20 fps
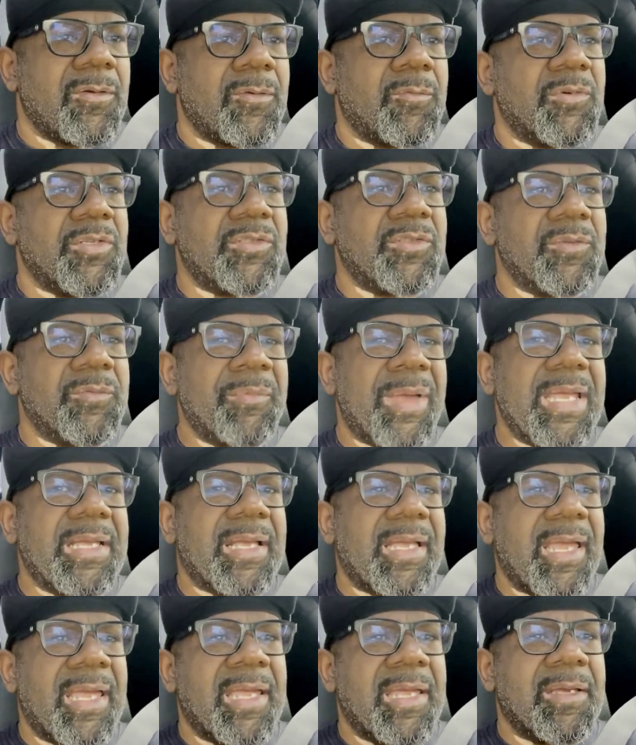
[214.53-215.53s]
when you make
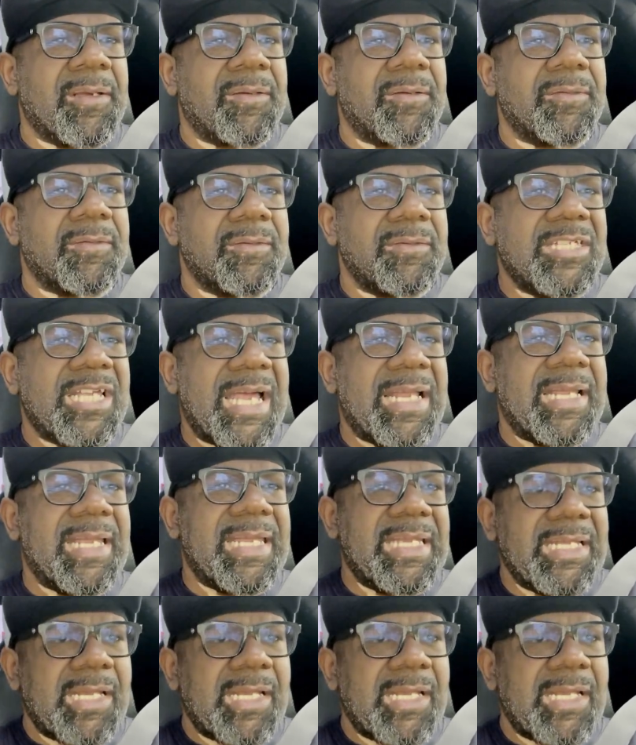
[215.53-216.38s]
an L. You got to eat